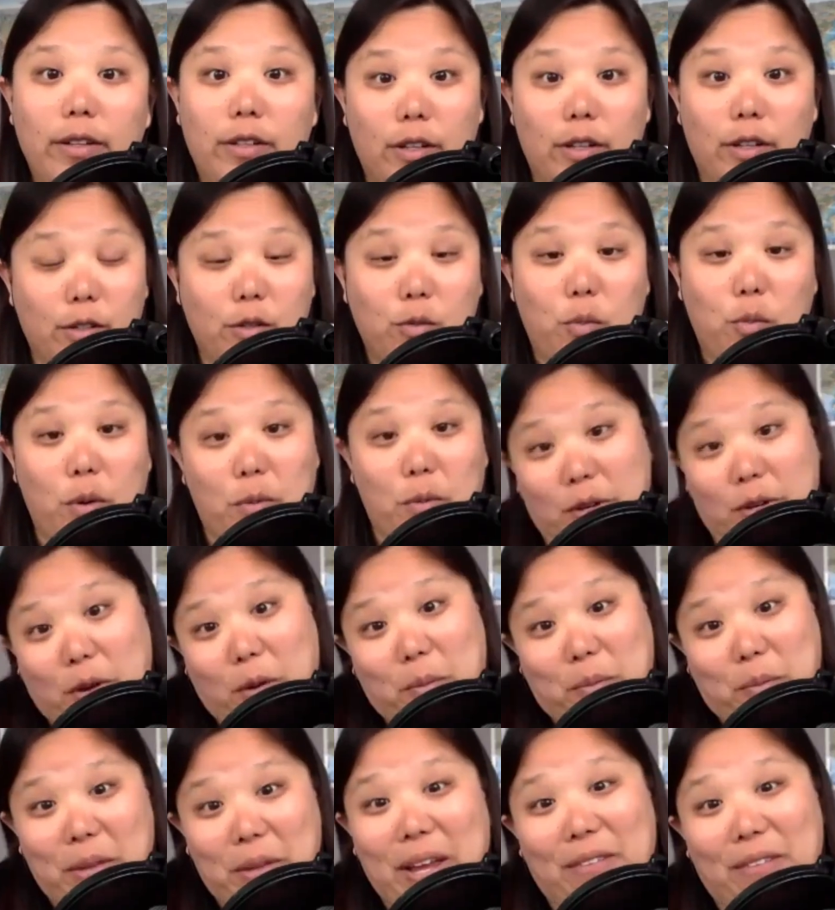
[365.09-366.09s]
Because when we
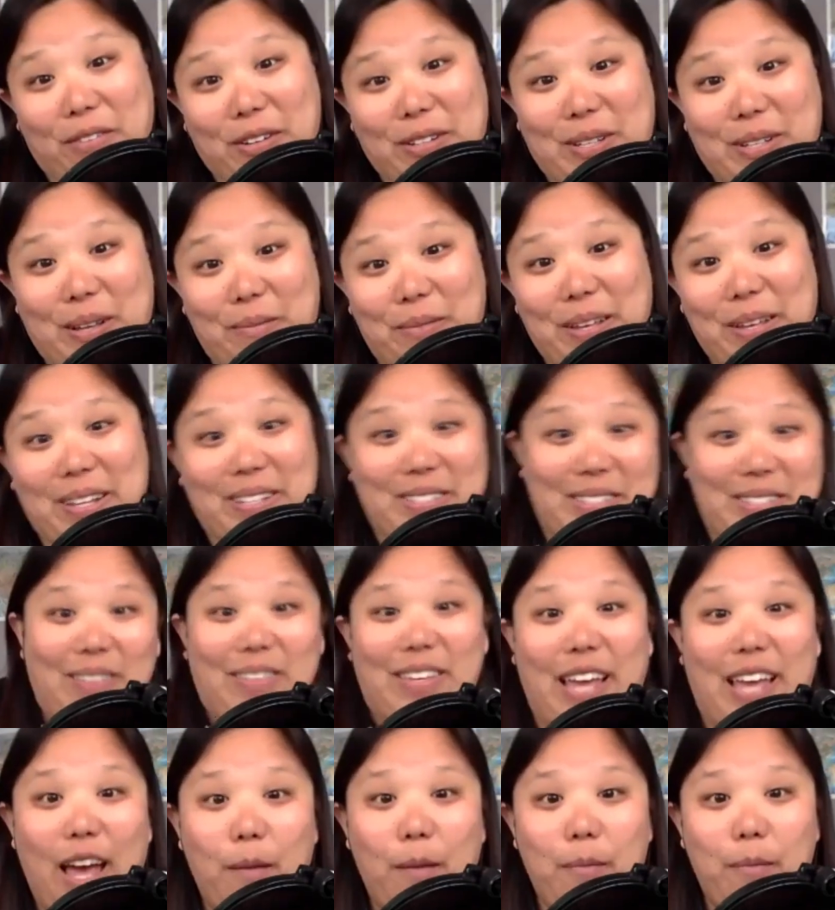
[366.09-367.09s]
don't plan for something and
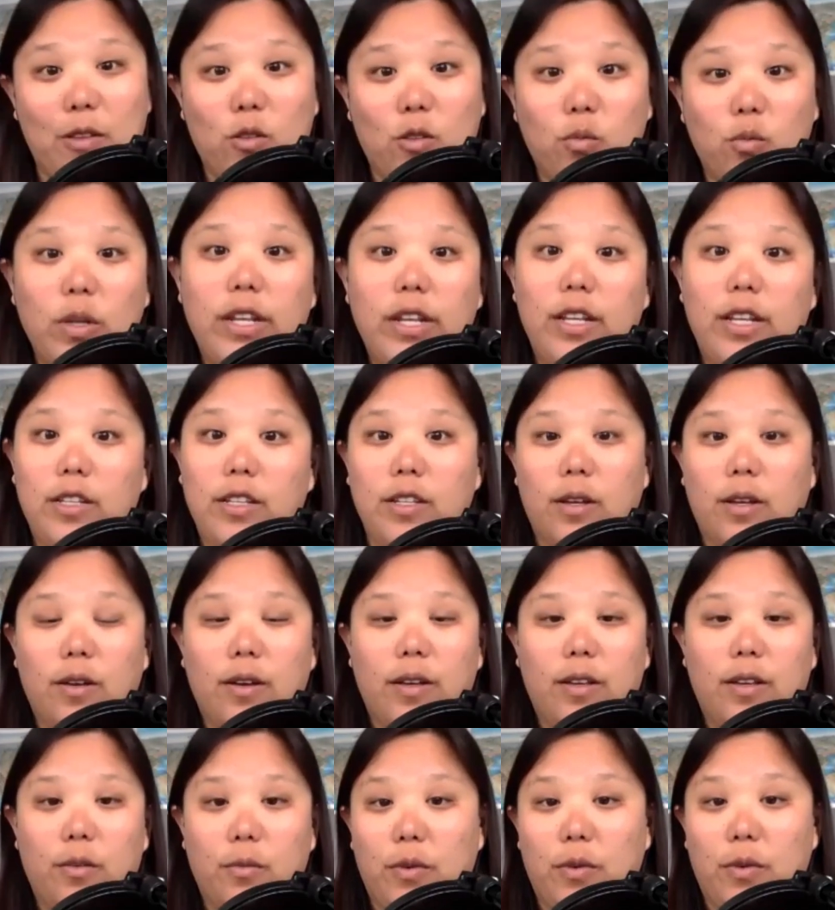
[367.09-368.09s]
something happens, we
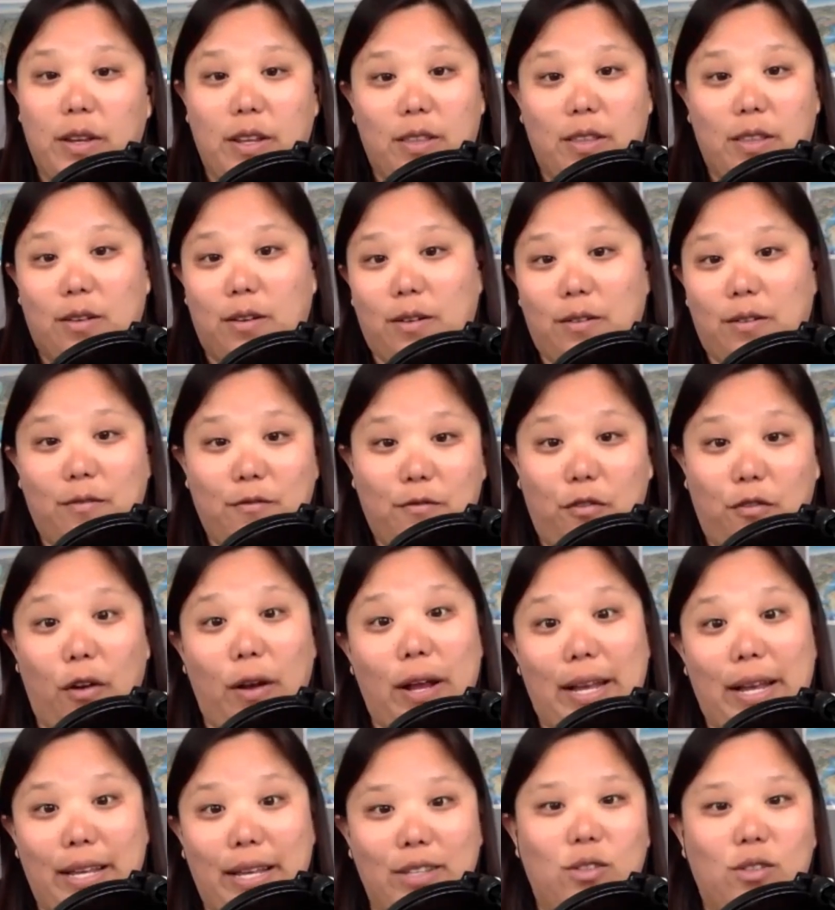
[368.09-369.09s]
can either
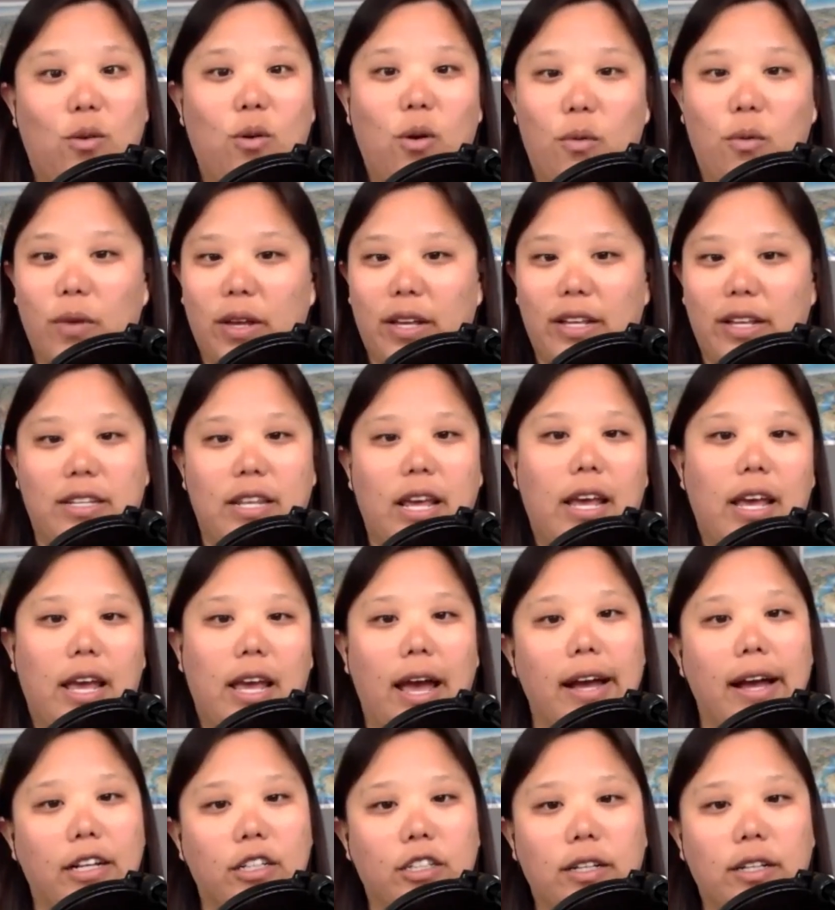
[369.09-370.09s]
freeze or we can take
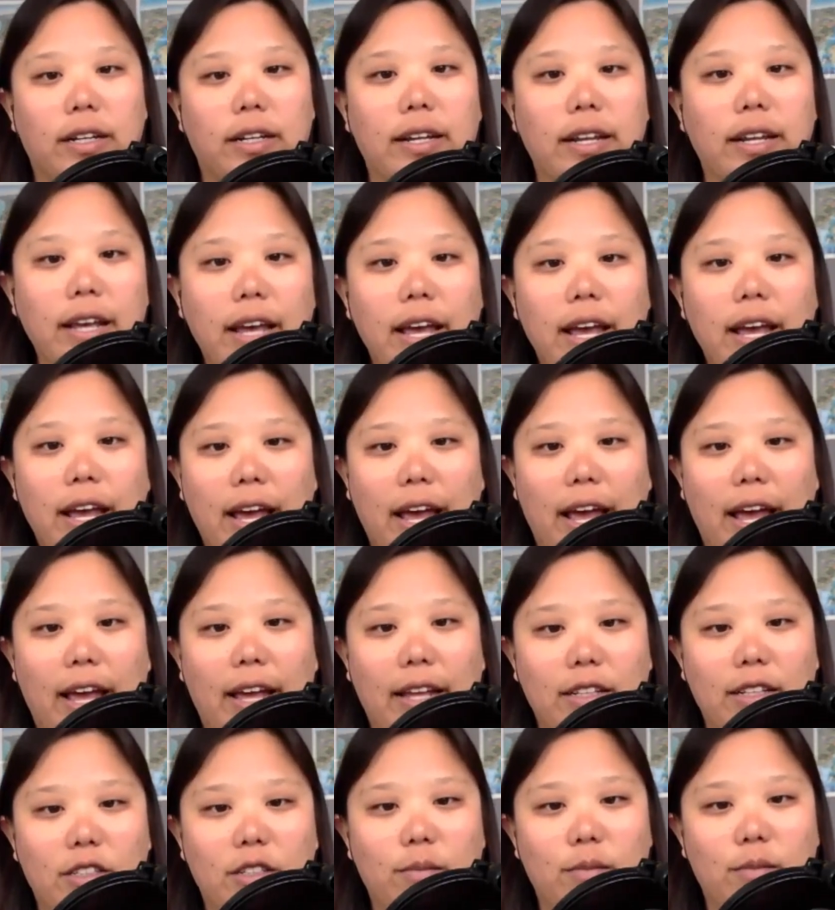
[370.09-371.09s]
action.
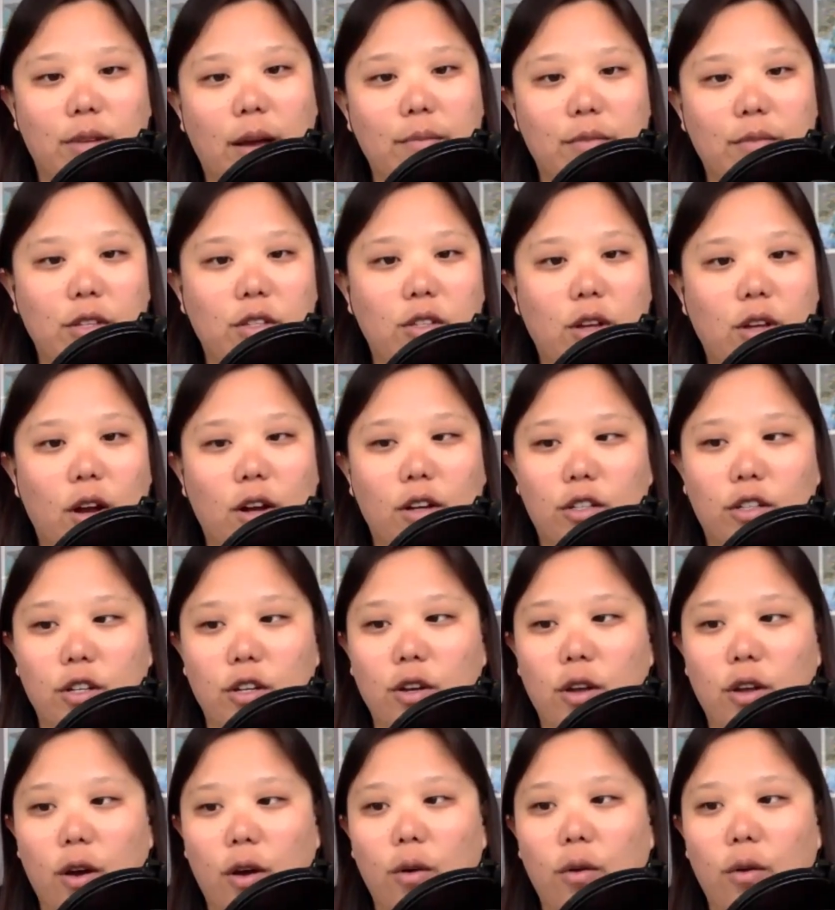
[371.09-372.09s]
And sometimes it's hard
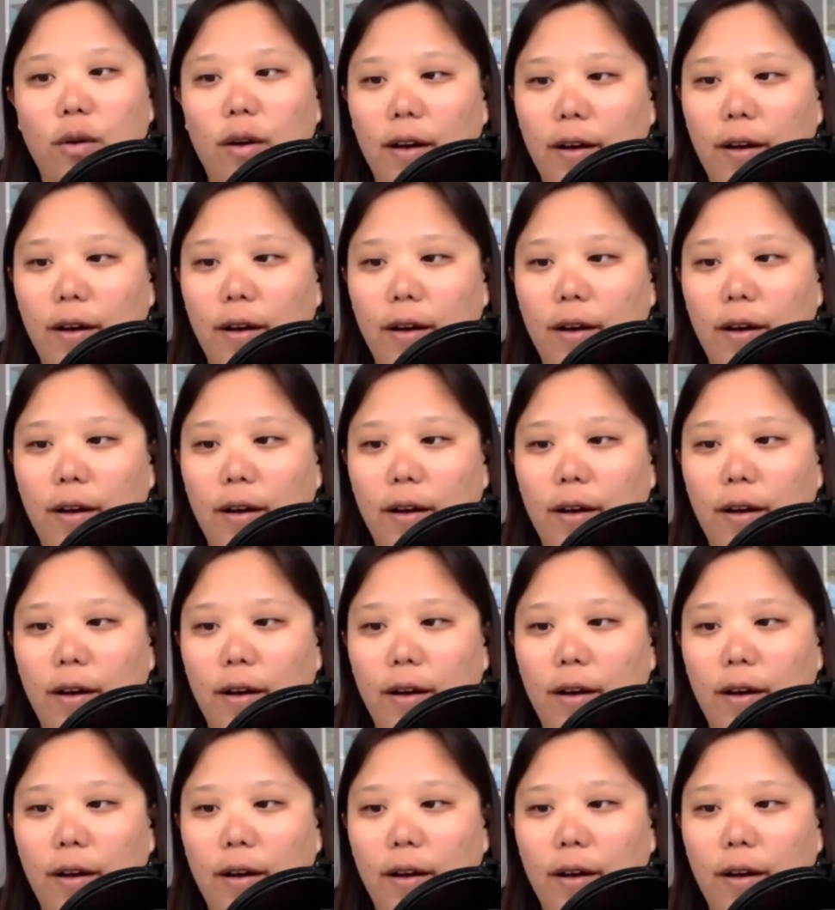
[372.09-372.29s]
to know.